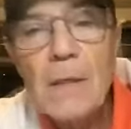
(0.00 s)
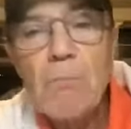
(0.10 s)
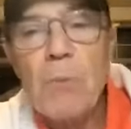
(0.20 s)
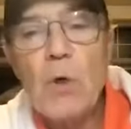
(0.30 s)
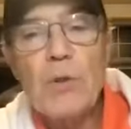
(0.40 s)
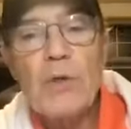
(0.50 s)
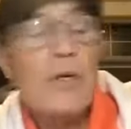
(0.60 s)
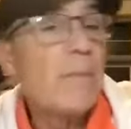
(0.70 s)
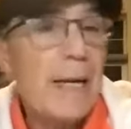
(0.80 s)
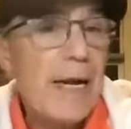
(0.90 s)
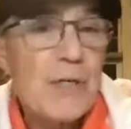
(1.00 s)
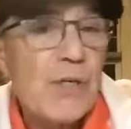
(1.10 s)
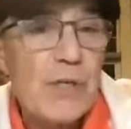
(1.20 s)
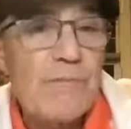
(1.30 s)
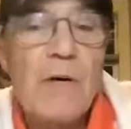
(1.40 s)
bold
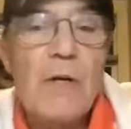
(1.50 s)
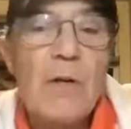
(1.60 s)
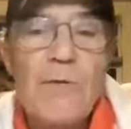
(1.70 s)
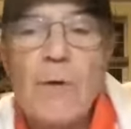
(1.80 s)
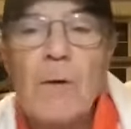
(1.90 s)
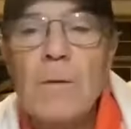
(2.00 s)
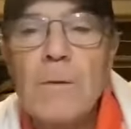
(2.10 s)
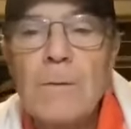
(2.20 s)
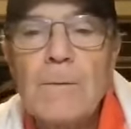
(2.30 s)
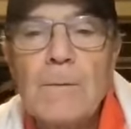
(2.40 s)
determination to follow through,